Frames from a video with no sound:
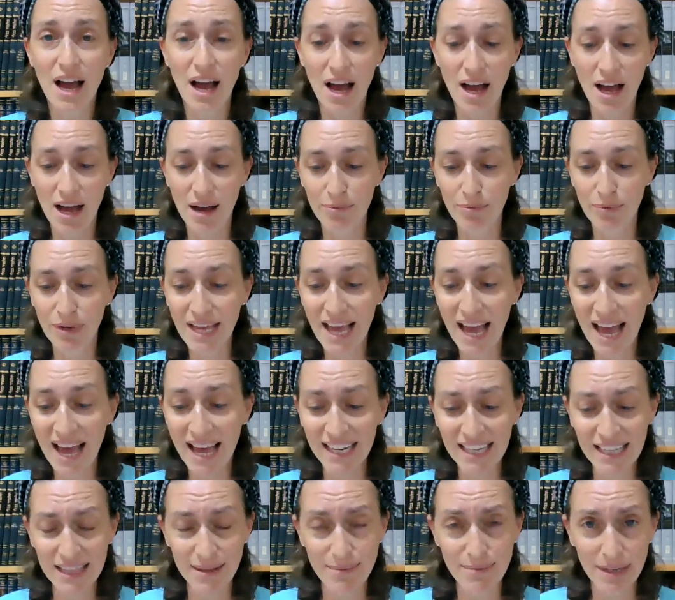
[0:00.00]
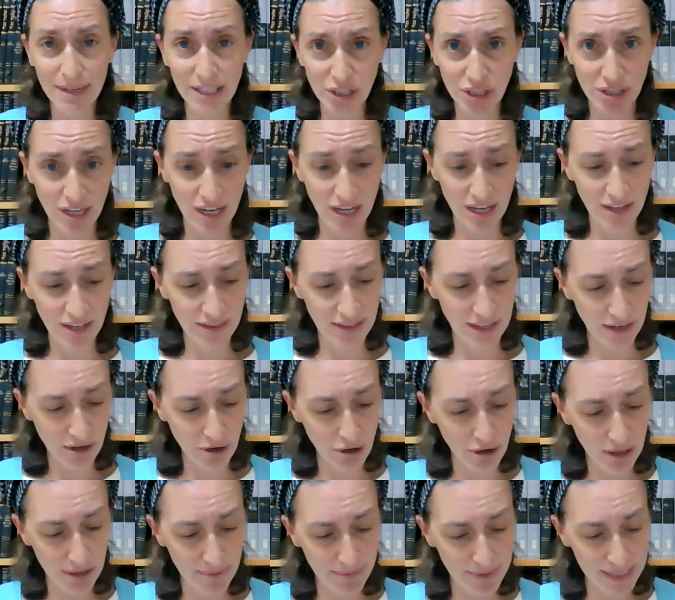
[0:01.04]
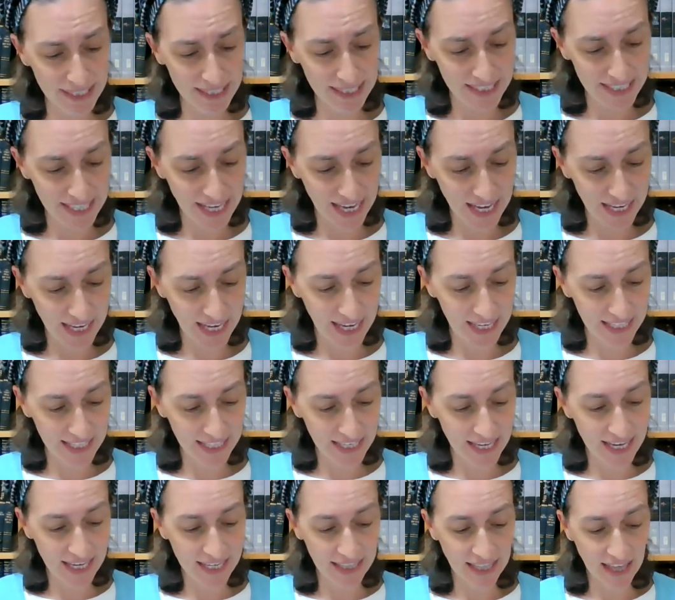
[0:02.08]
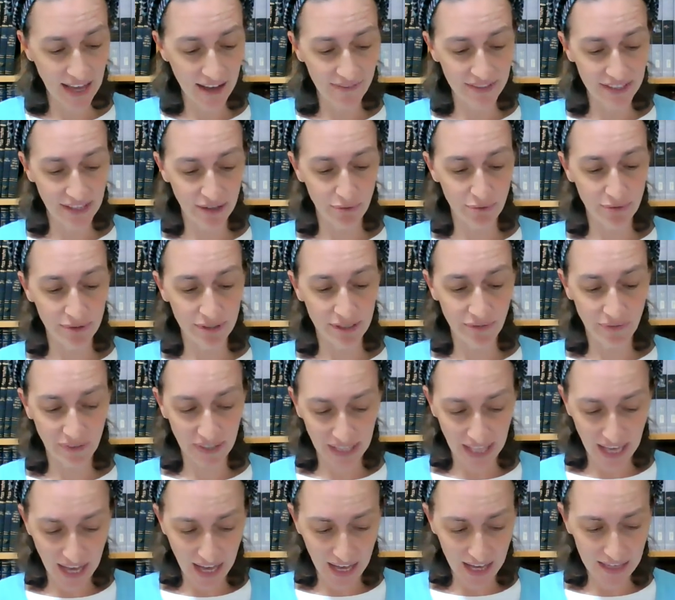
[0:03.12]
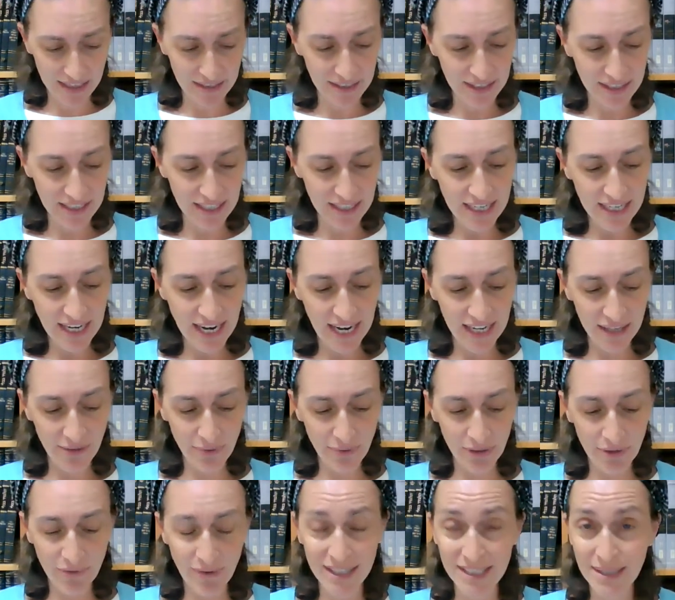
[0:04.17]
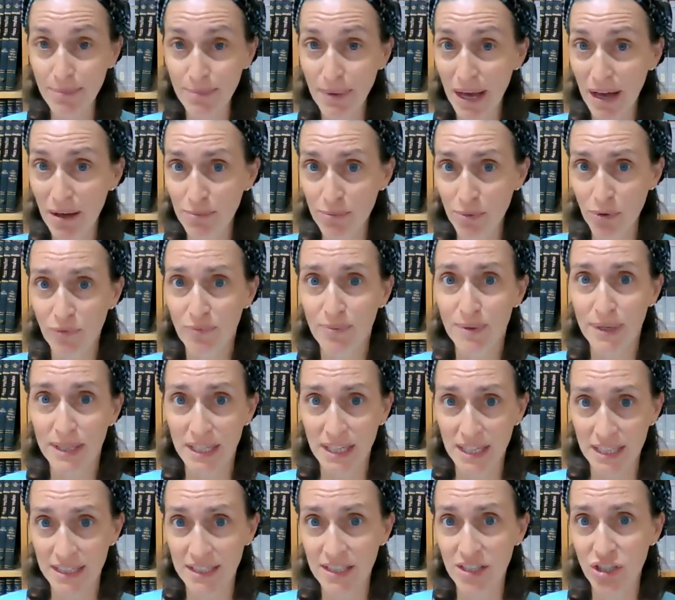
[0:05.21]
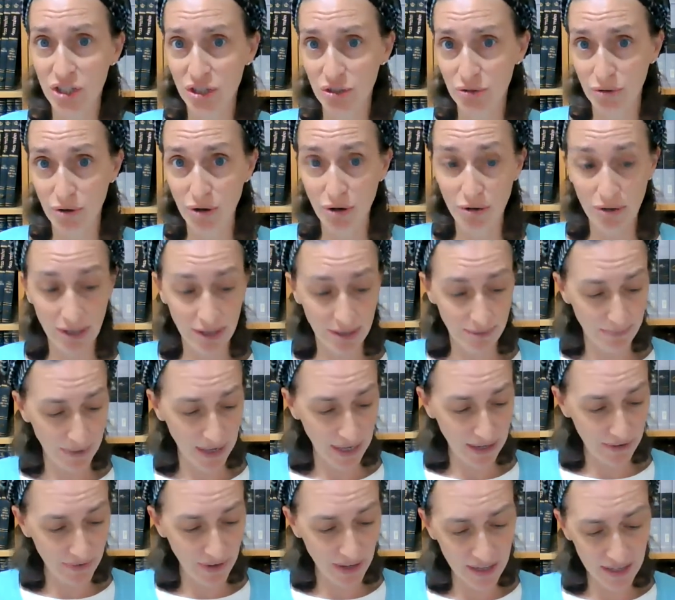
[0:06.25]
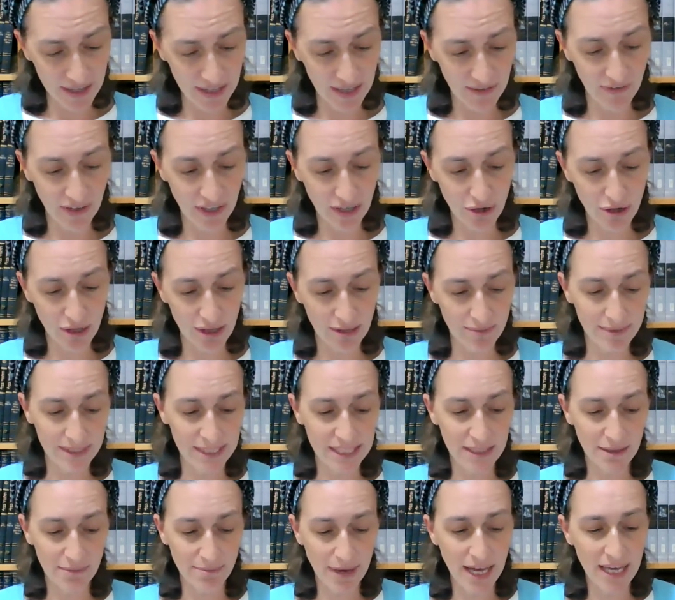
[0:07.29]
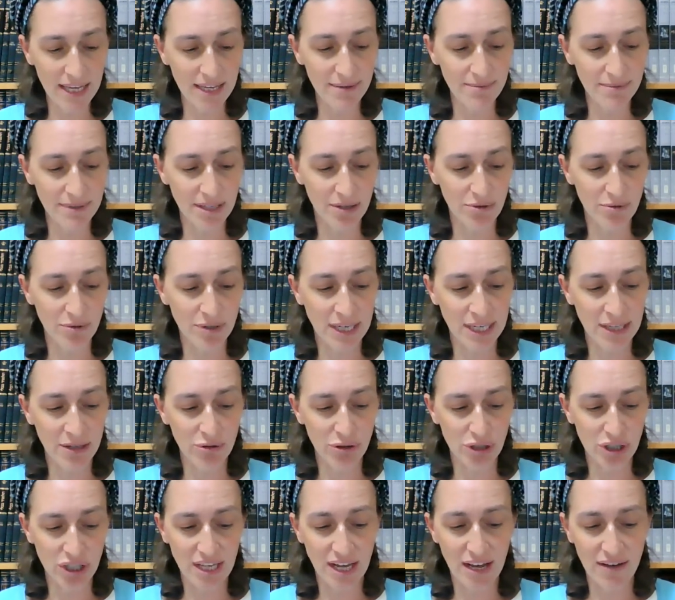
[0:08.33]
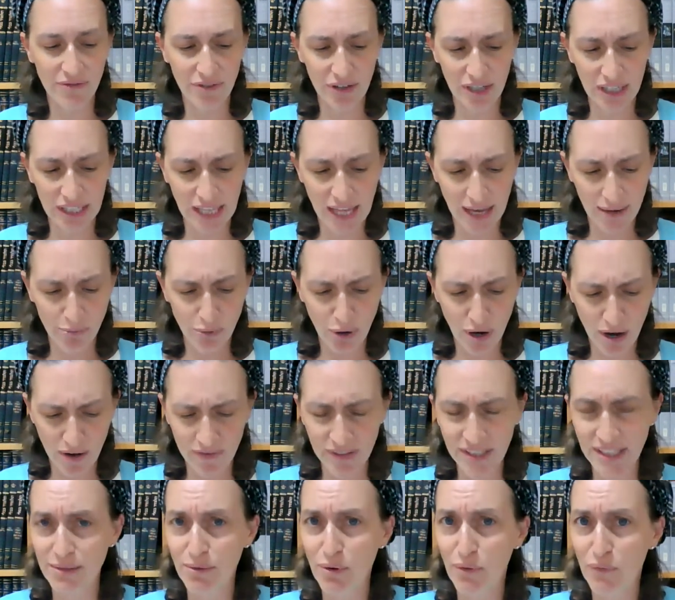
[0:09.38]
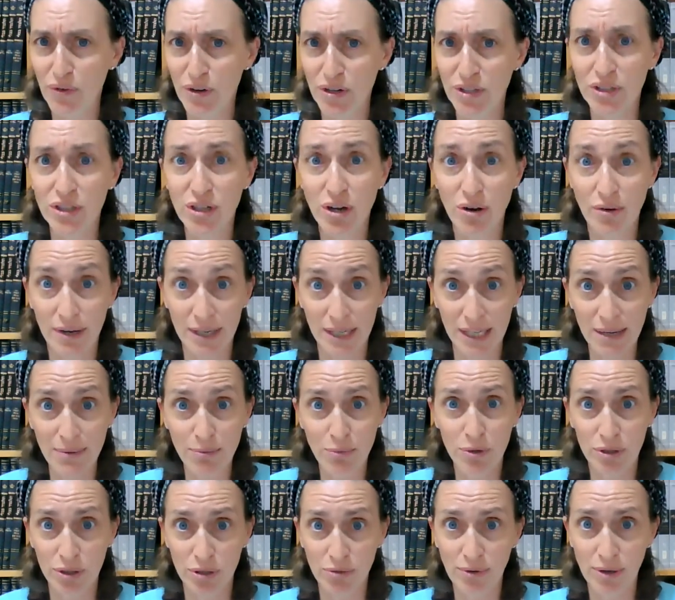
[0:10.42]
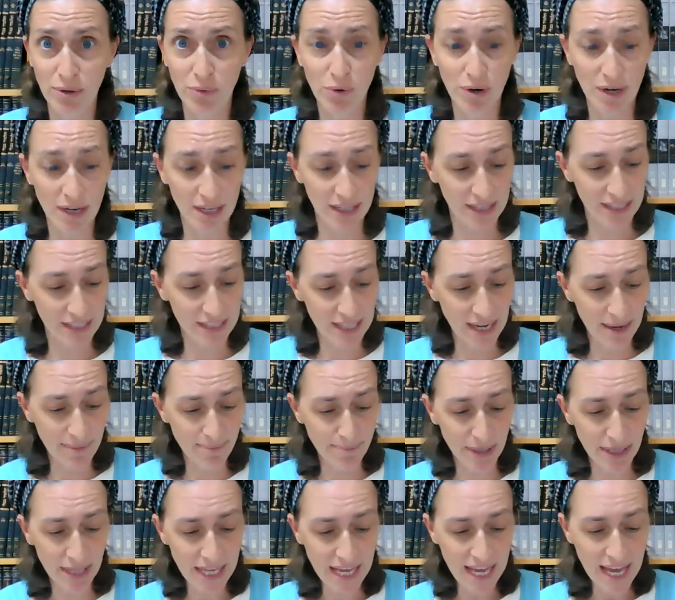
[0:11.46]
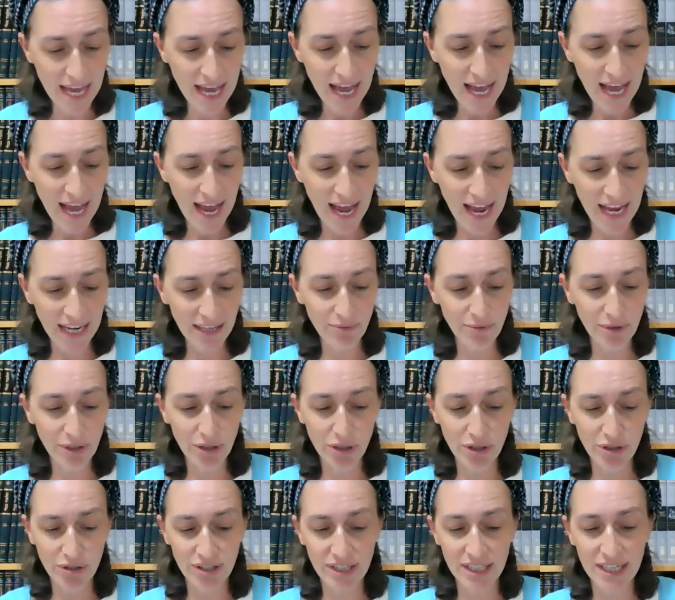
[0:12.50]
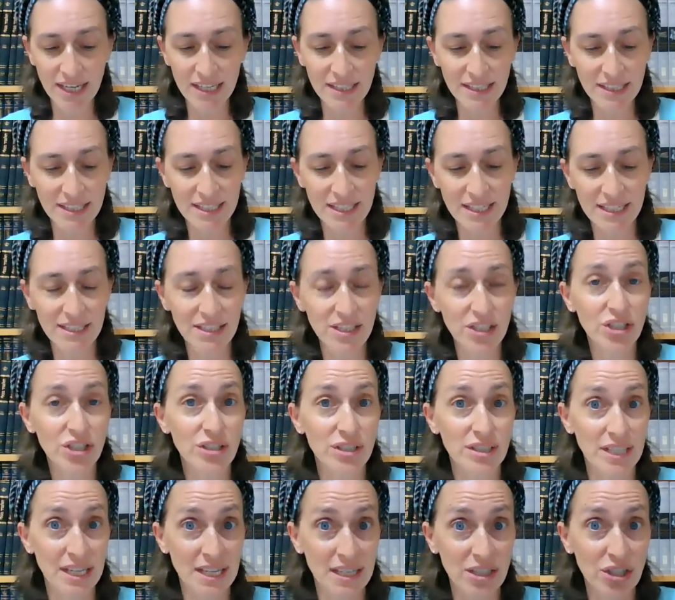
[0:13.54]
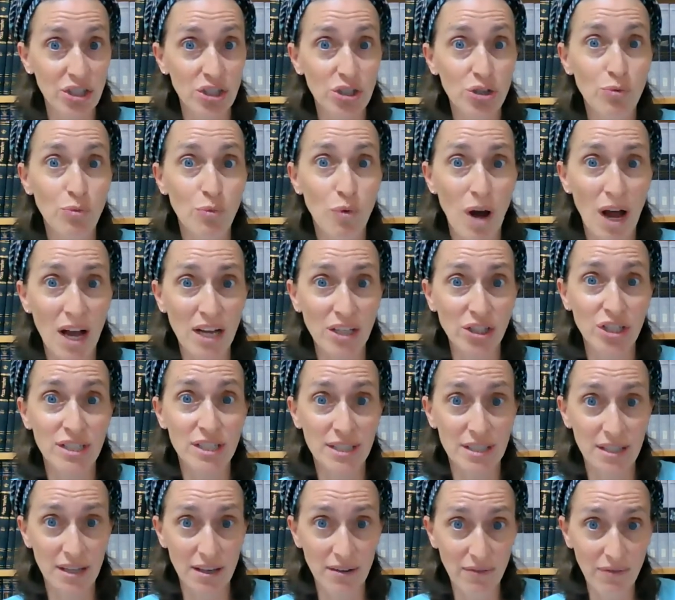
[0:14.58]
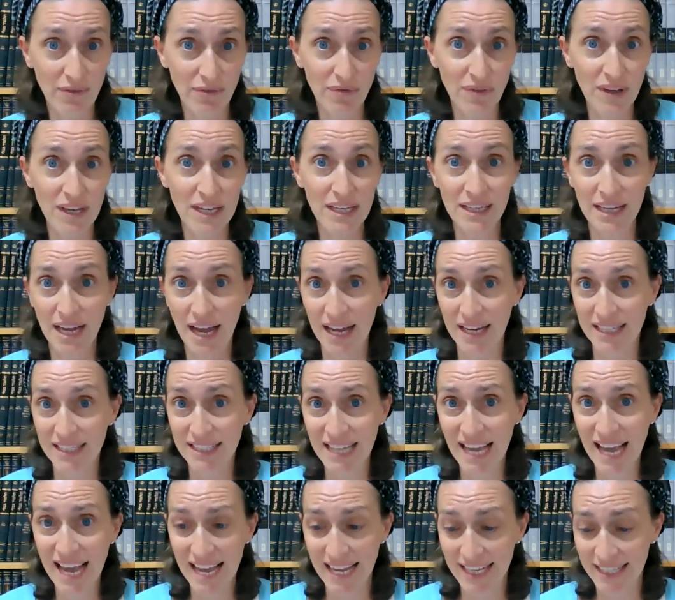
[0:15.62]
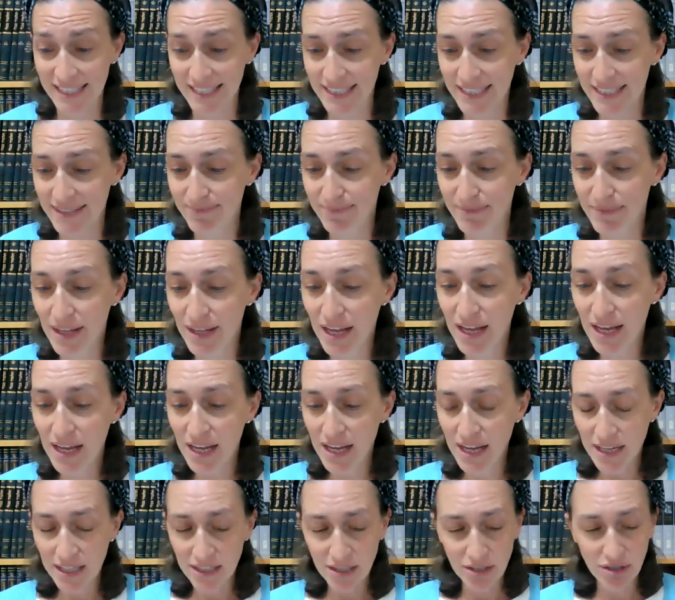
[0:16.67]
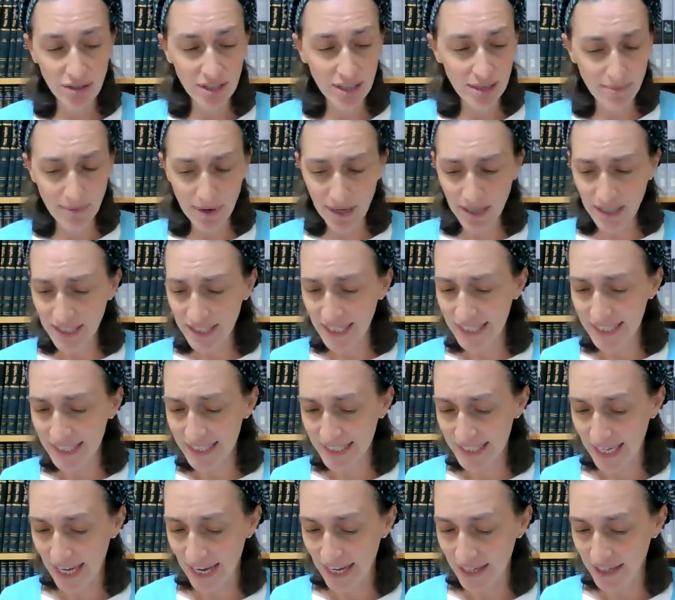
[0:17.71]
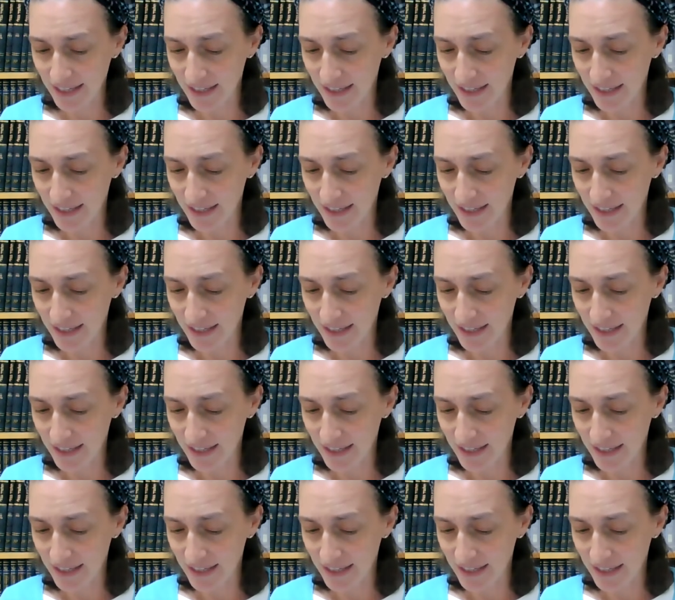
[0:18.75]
Um, we had in the Mishnah that kol et raglav ta'un tevilah. Anyone who has a bowel movement needs to go to the mikvah. The Kolam atil ma'im ta'un kiddush adayim v'raglaim. We're obviously referring to kohanim. We're doing work in the temple. Anyone who urinates needs to, needs to wash his feet and his hands. So the Gemara is going to say